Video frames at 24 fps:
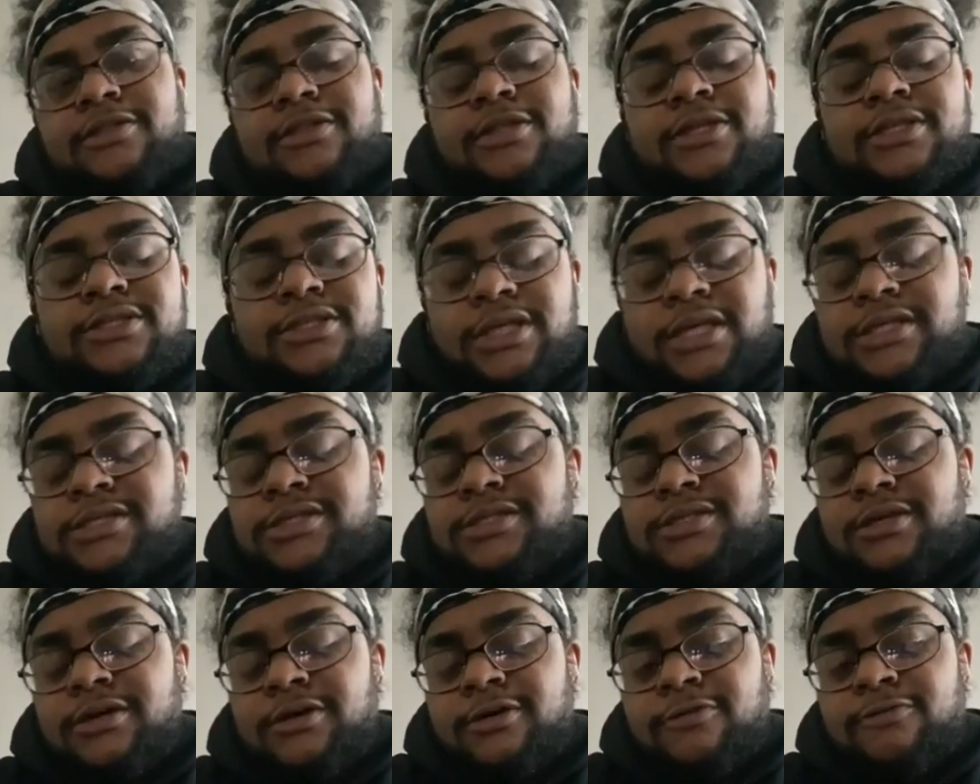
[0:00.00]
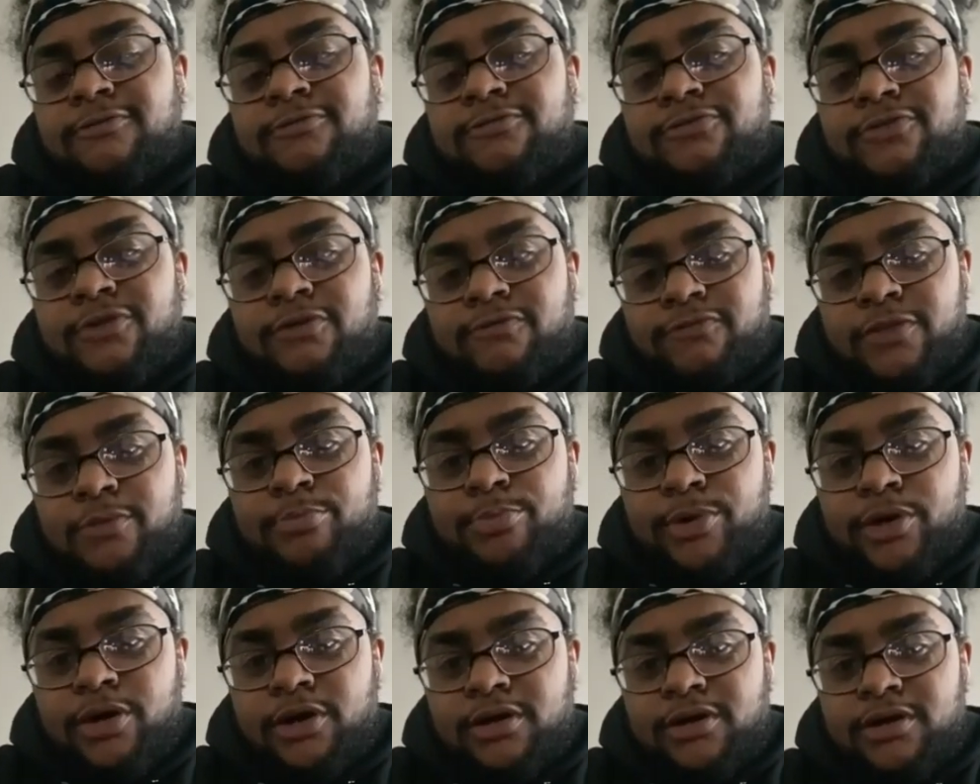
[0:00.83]
the gist of the
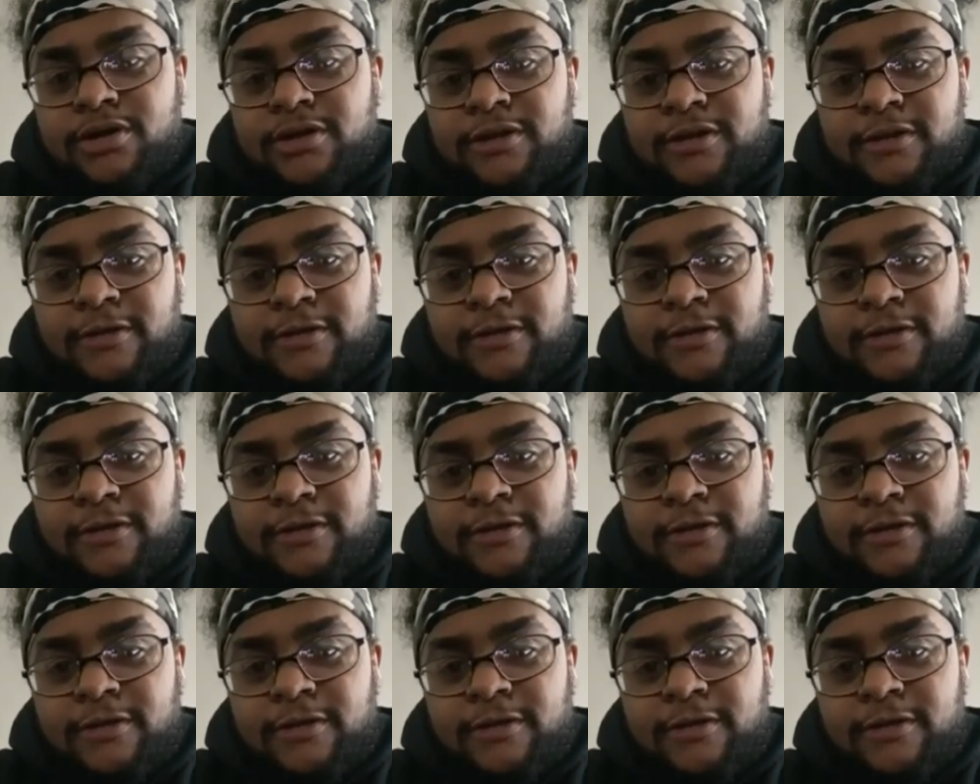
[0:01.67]
book,